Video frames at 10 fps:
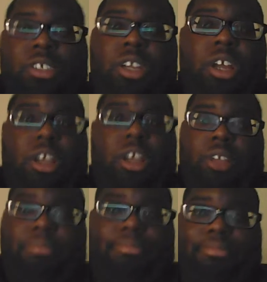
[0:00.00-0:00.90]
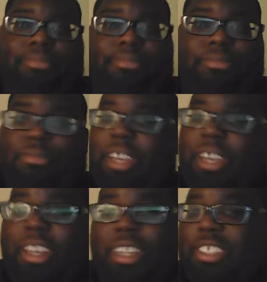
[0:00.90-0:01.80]
Uh,
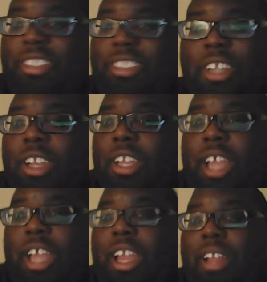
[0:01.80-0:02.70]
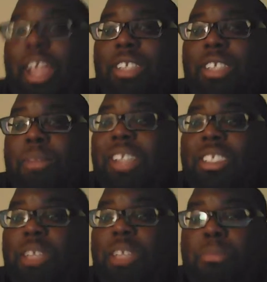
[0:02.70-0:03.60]
man, that's like so my
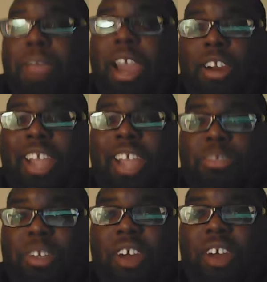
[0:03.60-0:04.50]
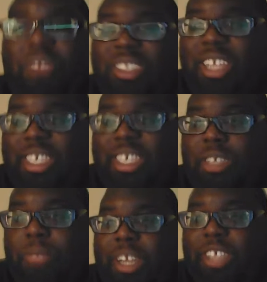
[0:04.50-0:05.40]
sleeping pattern has been off these last
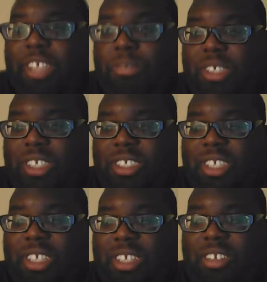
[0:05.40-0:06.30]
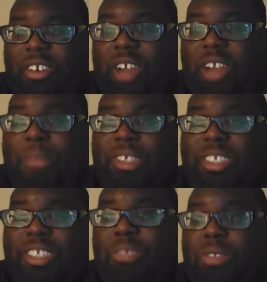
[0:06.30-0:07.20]
couple of days because I've been
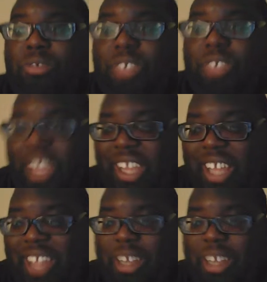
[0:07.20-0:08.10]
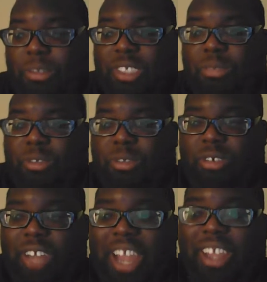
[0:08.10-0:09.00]
sleeping through the day a lot, now I've been sleeping through
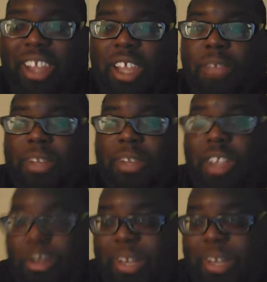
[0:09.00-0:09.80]
the night, up